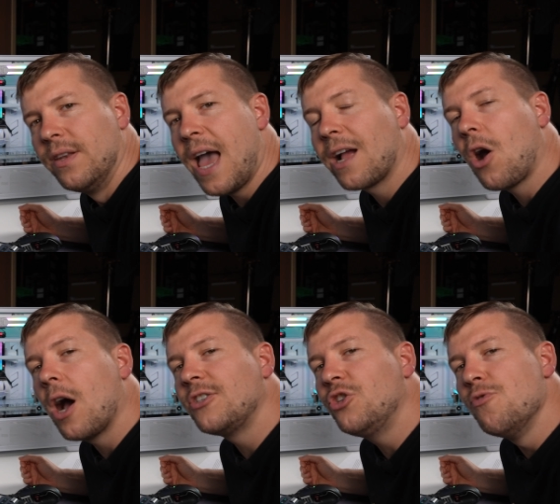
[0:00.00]
Now
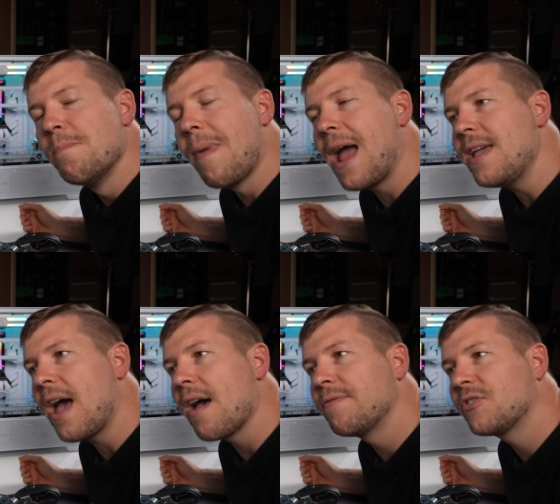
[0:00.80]
guys, you may
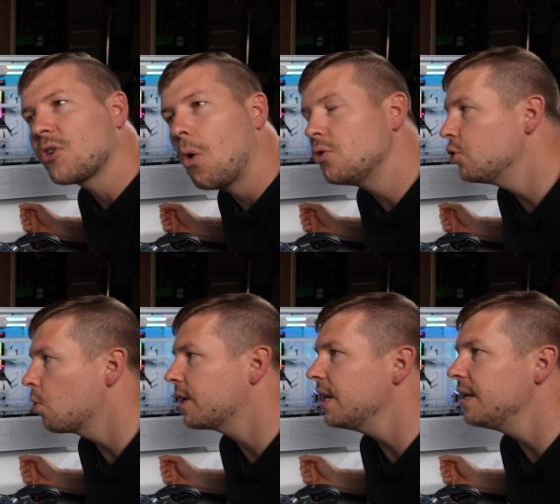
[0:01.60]
have sold
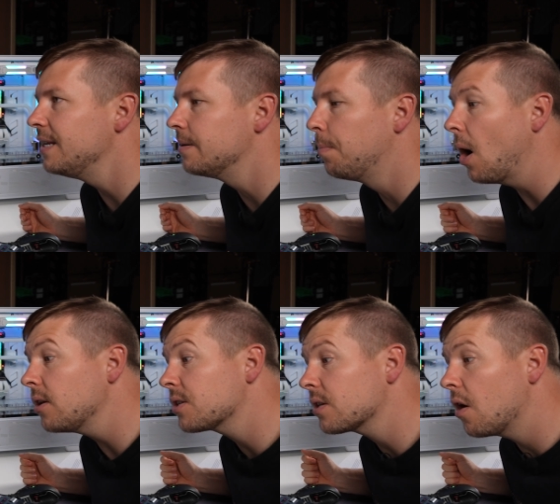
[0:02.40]
your kidney to buy
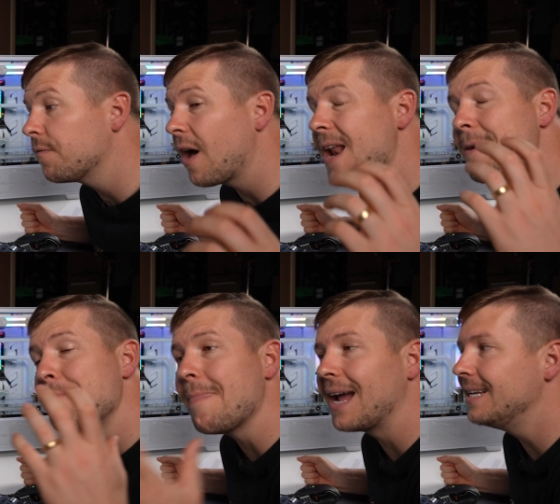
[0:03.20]
yourself an
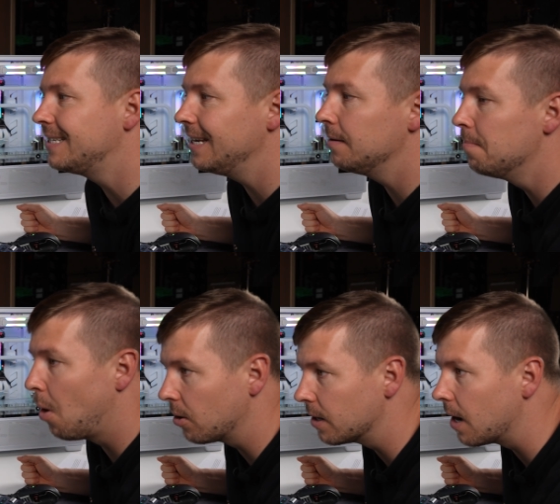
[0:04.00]
amazing
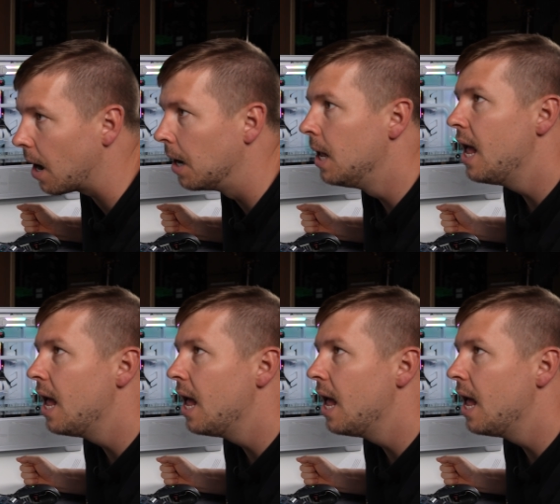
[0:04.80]
monitor.